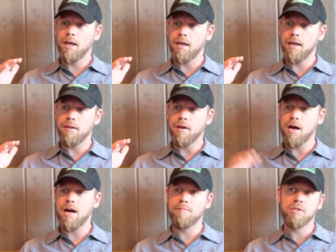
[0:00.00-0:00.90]
and the
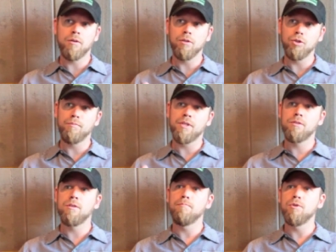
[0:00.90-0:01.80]
hops are a little bit
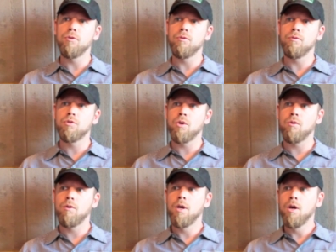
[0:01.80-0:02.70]
subdued,
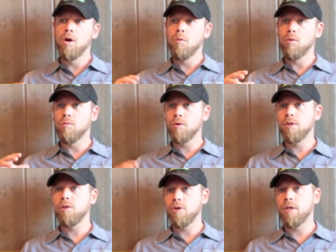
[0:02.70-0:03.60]
so we're
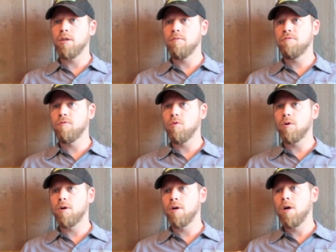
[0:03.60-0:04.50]
really looking
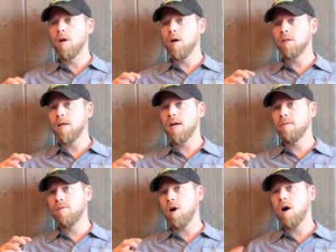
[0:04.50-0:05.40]
for a lot
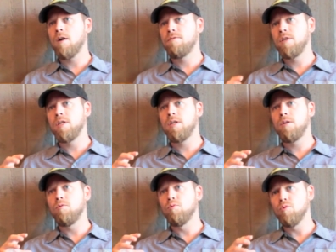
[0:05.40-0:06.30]
of
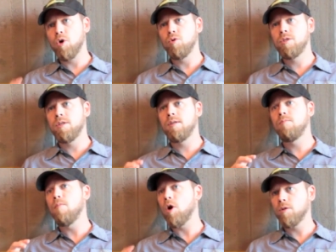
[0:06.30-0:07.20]
coffee,
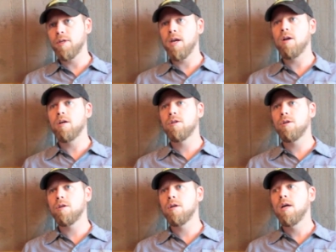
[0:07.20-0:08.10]
roasted malt
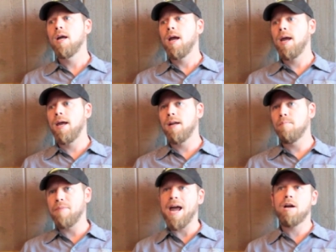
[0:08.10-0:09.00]
character, and a
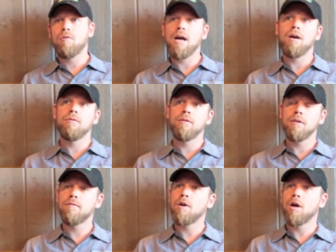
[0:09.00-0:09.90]
background
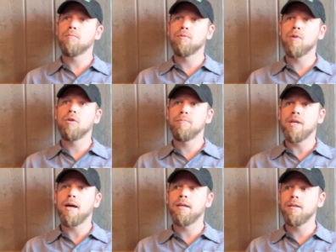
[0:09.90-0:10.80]
of caramel malt
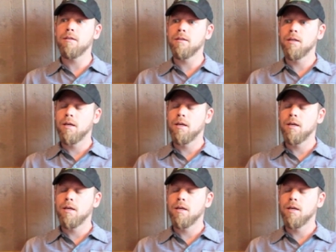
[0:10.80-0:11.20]
behind it.